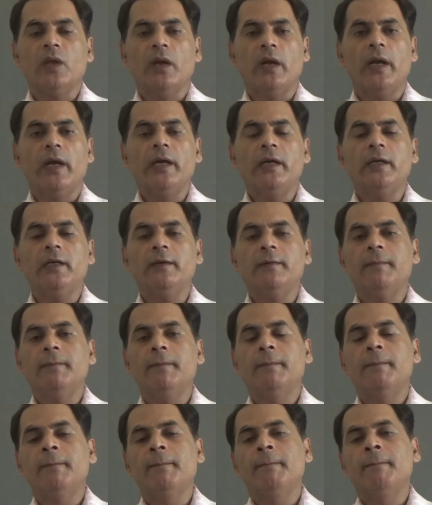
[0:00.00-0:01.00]
and
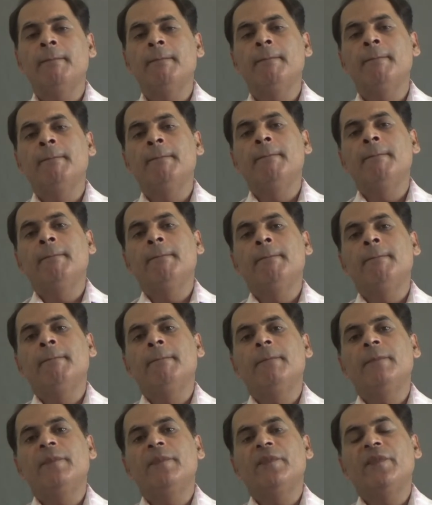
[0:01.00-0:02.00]

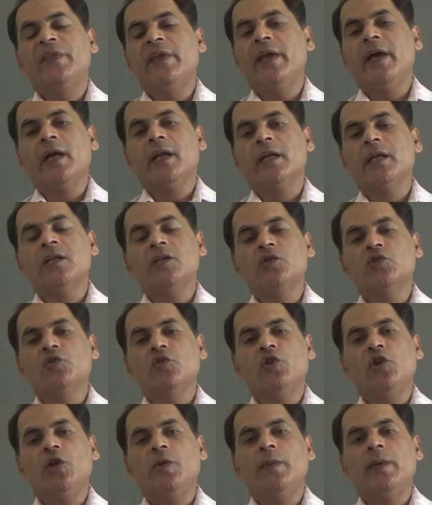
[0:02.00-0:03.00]
they are
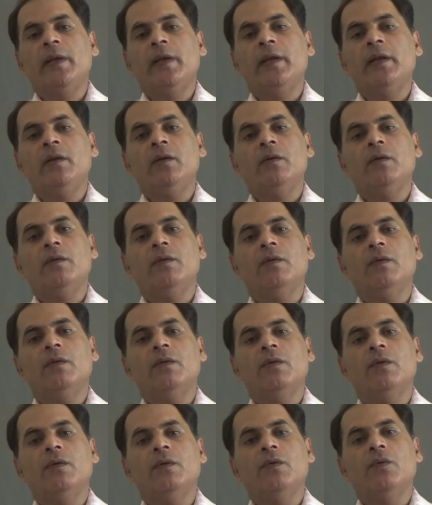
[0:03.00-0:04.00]
insoluble in
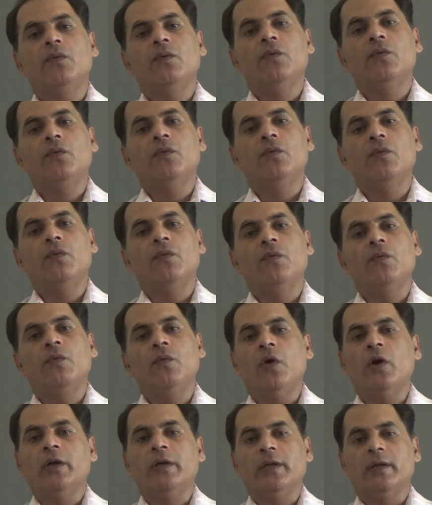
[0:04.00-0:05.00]

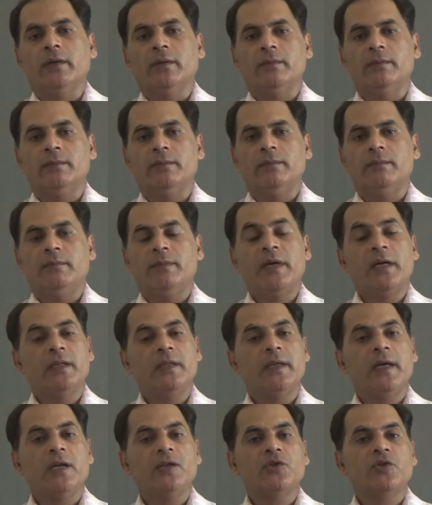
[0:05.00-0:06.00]
water, but
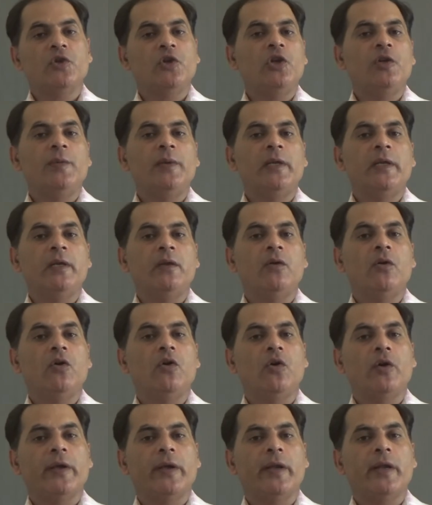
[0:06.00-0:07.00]
they are soluble in
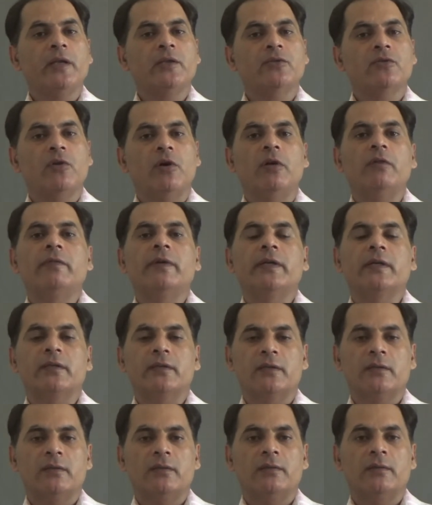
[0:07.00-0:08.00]
organic solvents.